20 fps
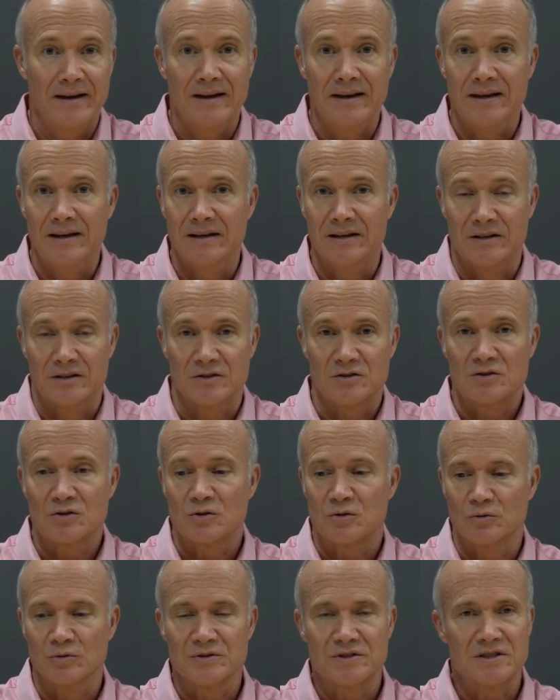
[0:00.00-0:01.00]
in a
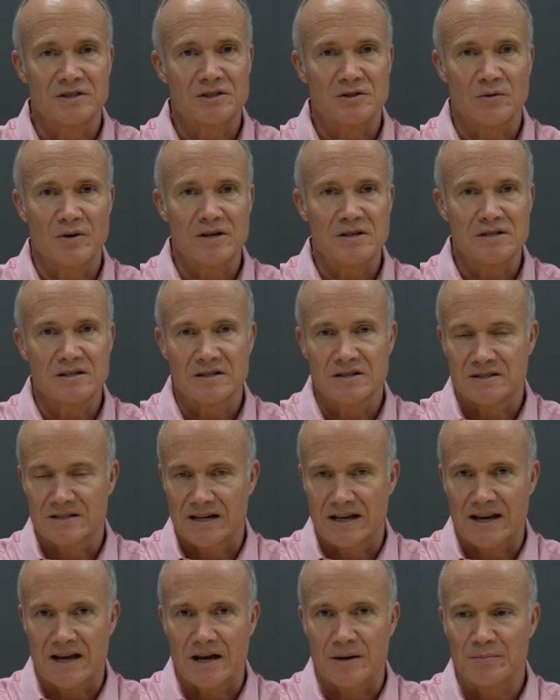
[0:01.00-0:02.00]
school situation, because
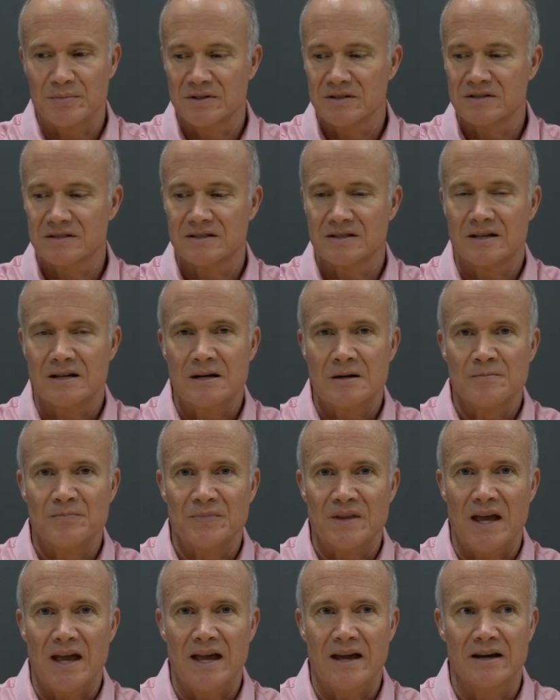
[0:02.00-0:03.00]
that happens,
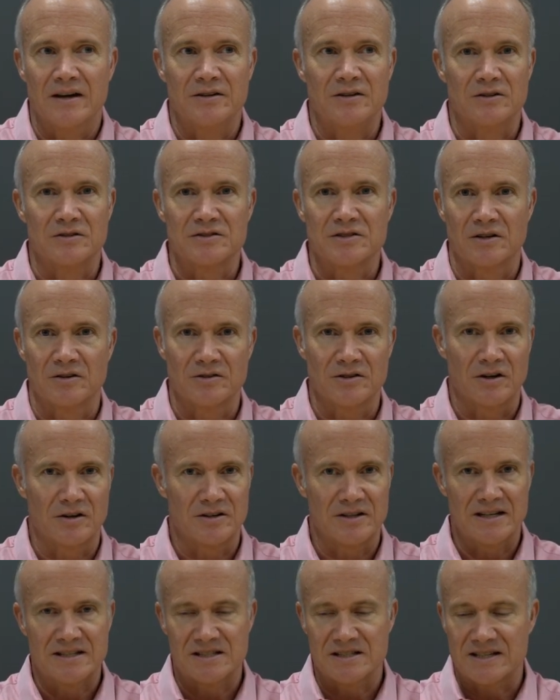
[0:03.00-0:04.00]
and your son or
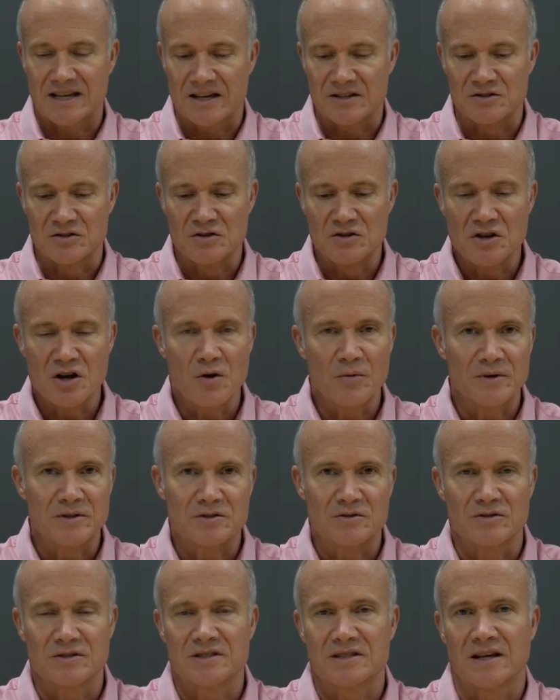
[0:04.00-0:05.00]
daughter just has no
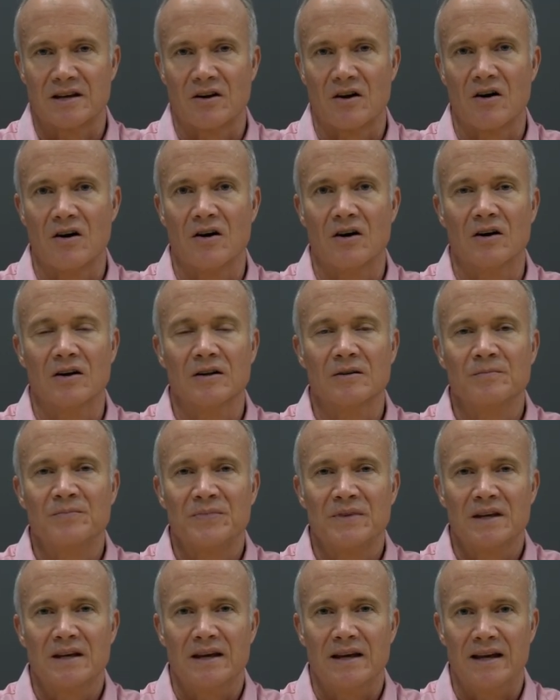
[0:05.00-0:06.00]
interest at all
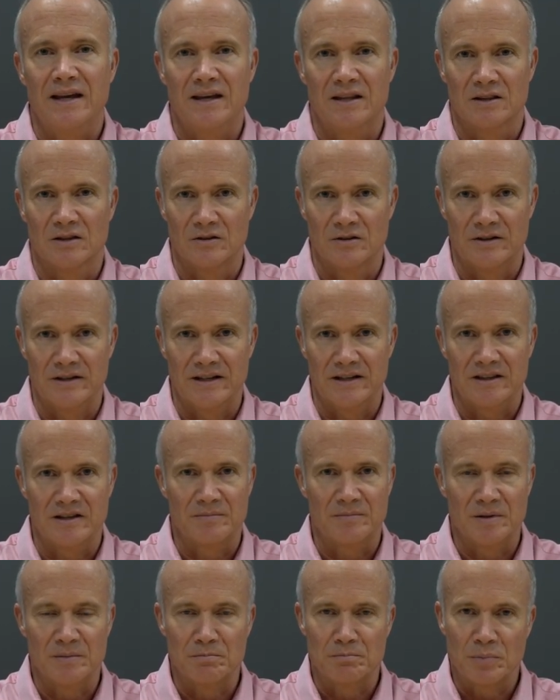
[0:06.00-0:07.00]
in learning.
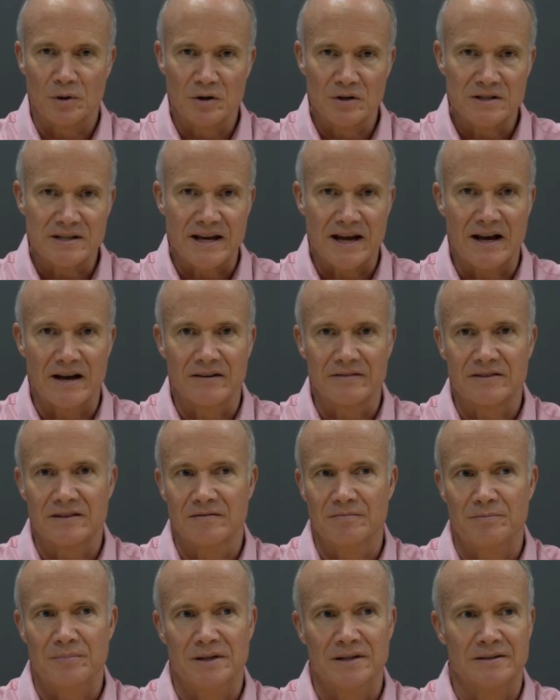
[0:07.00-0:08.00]
They've been burnt out,
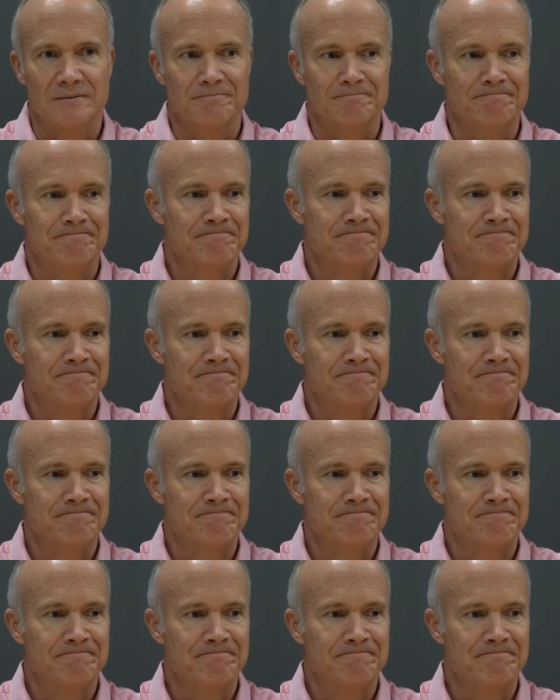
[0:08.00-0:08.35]
they've been